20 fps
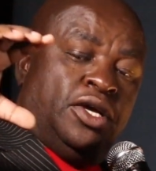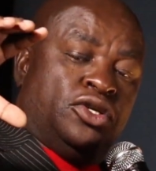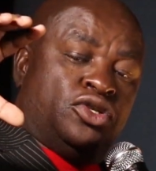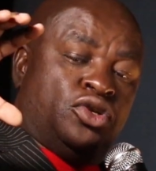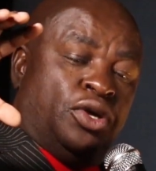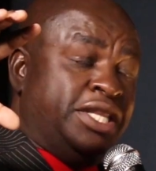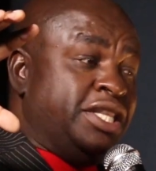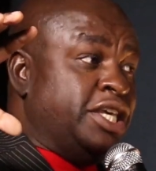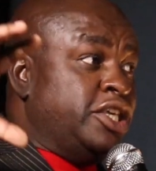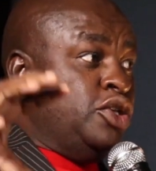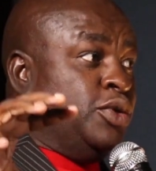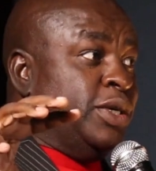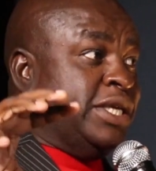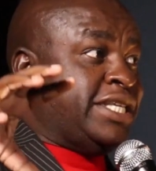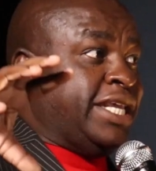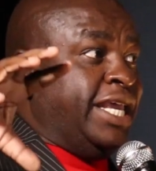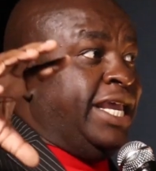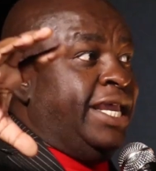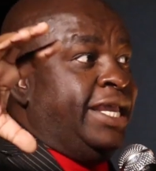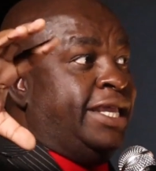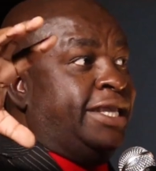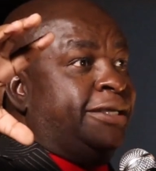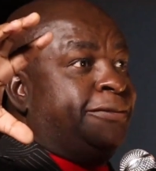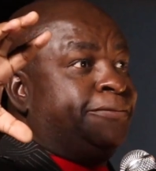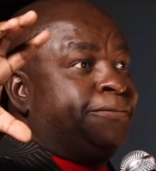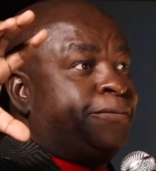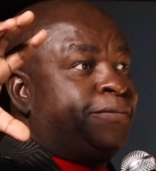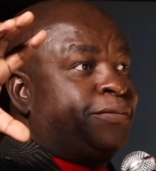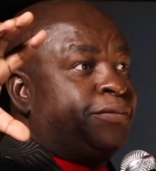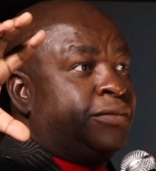So in the USA,
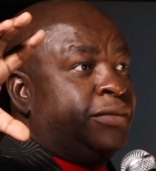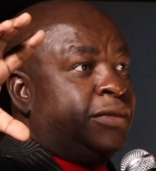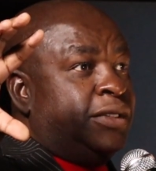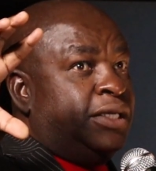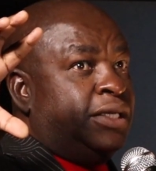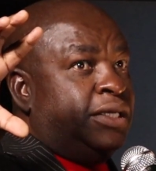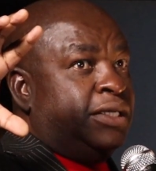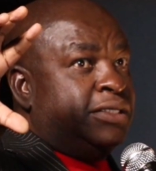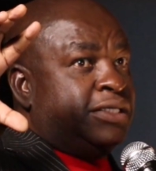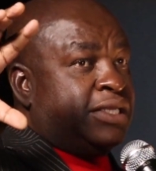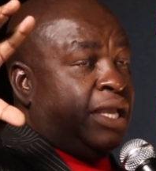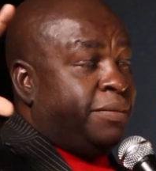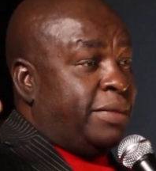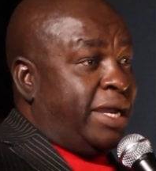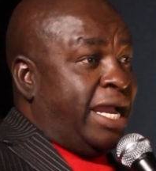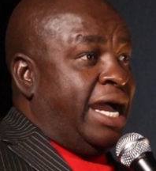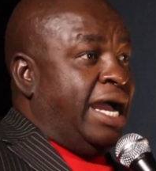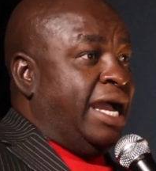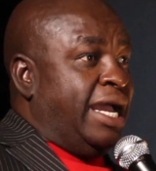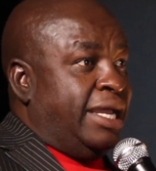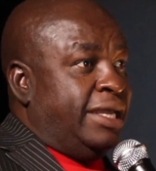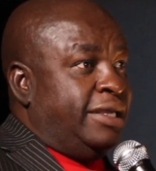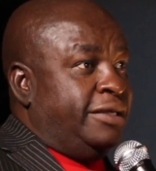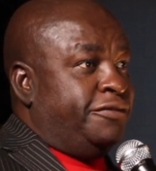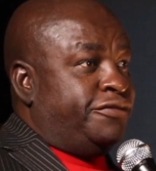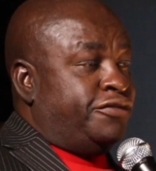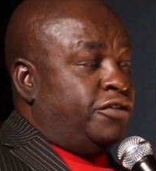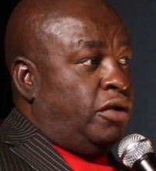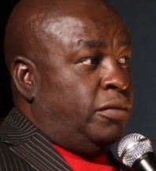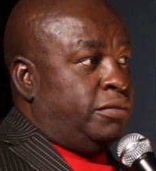some guy
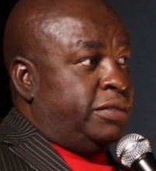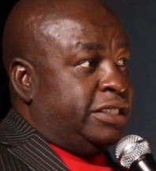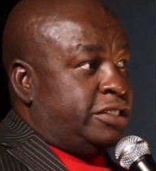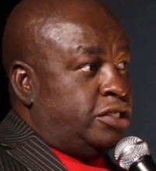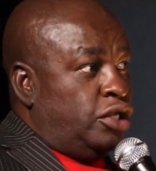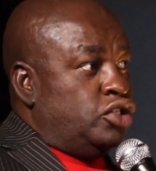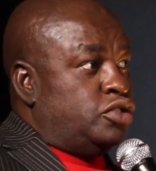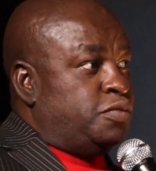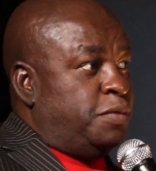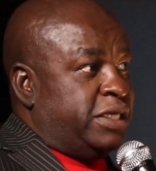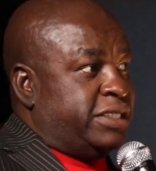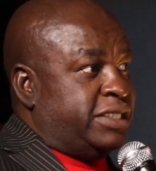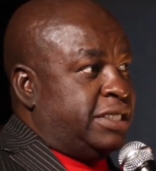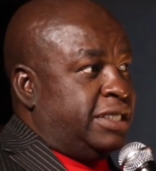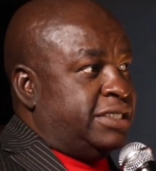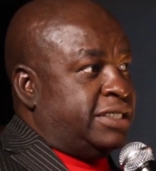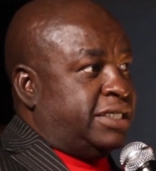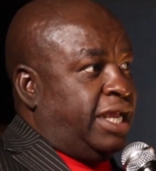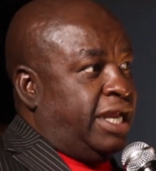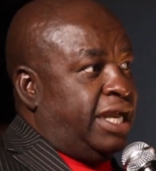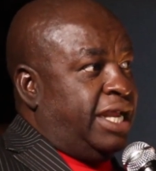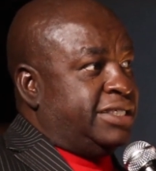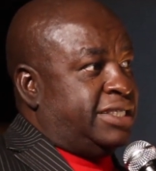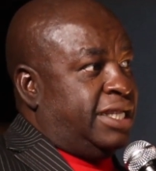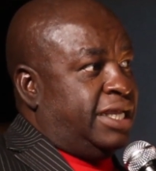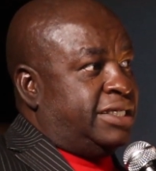from the Toastmasters realized